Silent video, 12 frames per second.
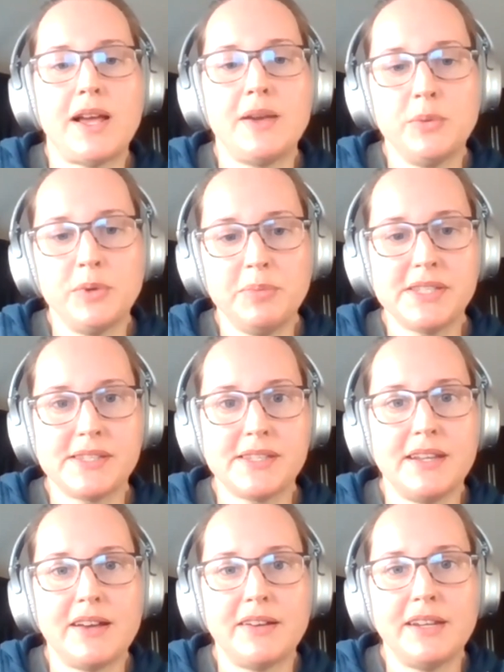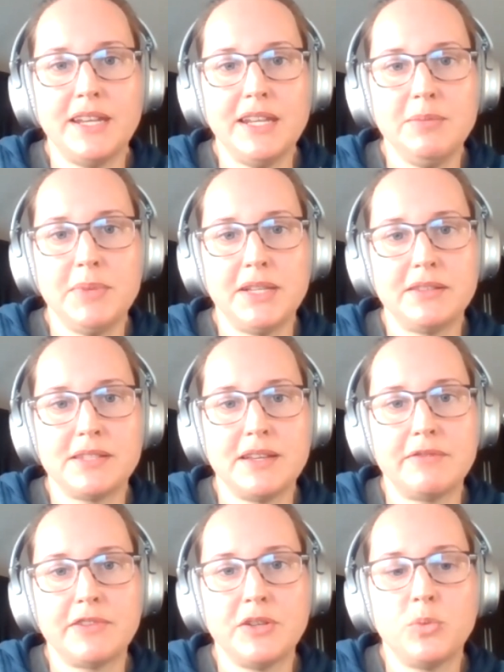I will be sending out an email to
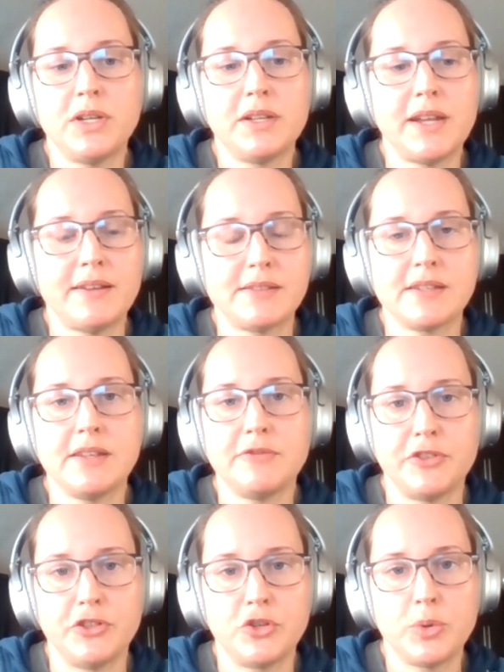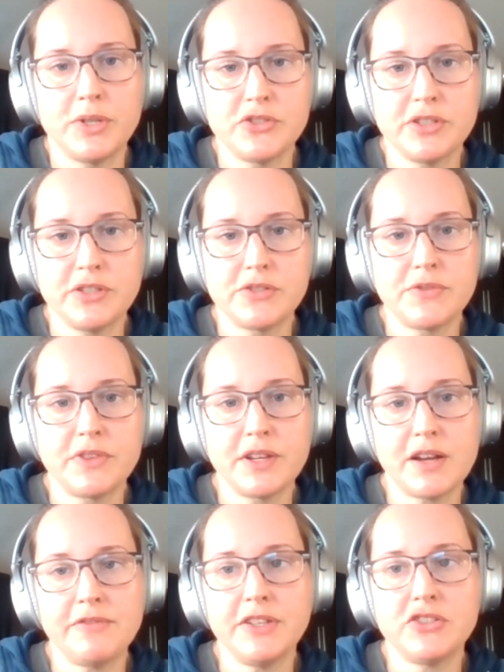everyone asking for questions for the
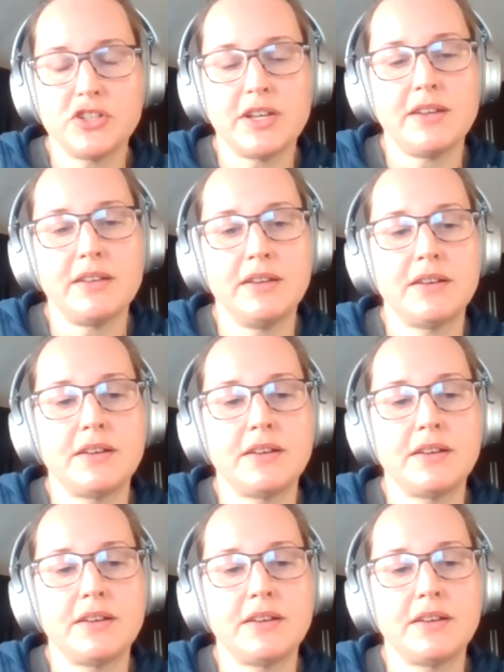coffee chat.